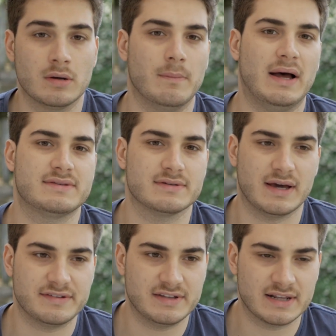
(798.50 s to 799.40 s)
But
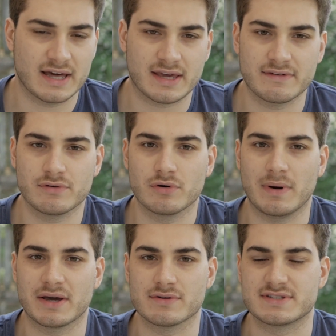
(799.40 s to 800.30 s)
I still can give you
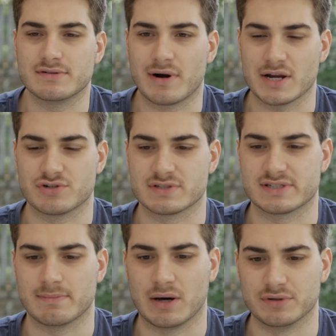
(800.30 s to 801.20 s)
my
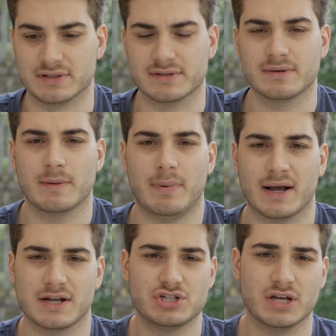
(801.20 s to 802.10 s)
considerations about it.
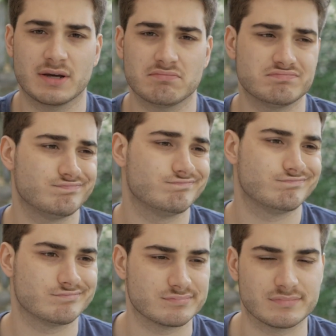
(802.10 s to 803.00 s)
Packaging,
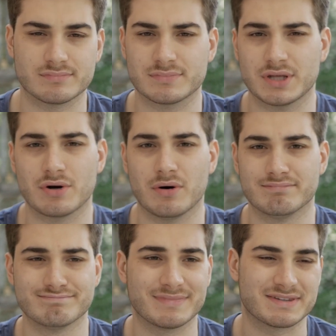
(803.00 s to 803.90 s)
you
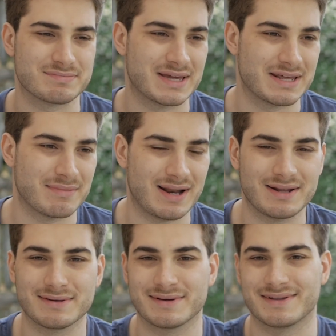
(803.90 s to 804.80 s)
know, it's minimal,
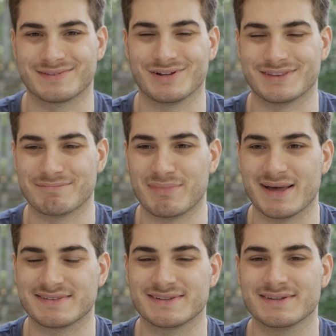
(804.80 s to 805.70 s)
it's not the
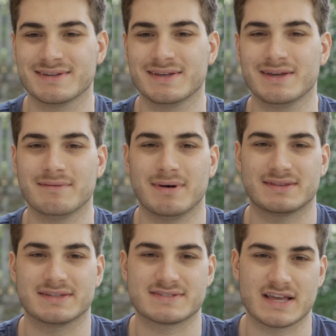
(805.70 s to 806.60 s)
best,
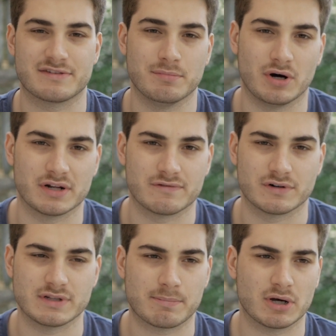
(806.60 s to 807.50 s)
but it saves money
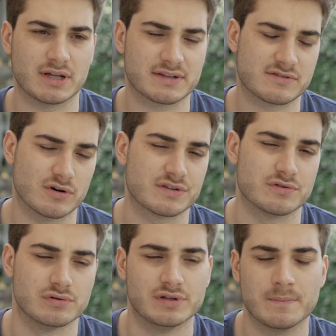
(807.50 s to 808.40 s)
for the product, so it's
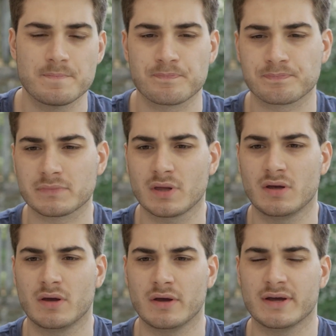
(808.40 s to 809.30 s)
good.
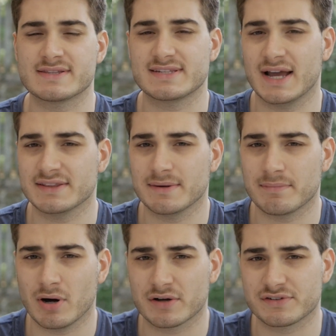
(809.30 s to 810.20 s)
Inside the
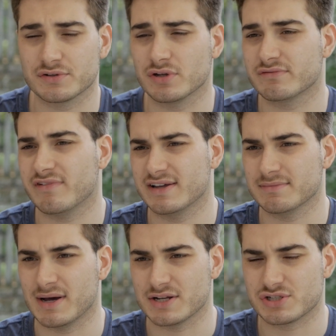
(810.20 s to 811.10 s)
box you don't
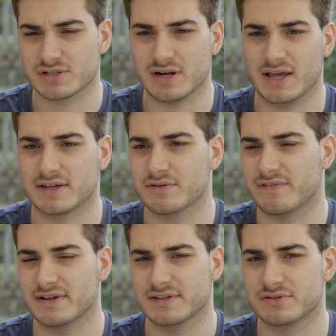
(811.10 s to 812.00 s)
find much, like you
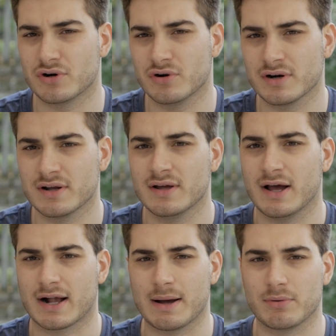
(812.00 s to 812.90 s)
find the drone,
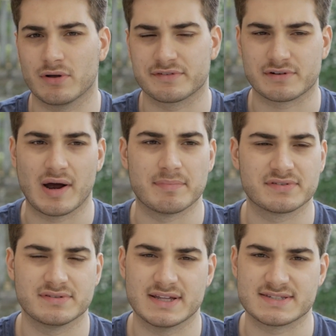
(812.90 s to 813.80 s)
a couple of
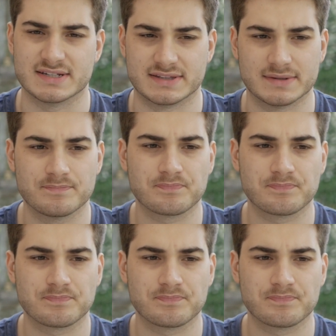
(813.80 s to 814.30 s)
straps, that's it.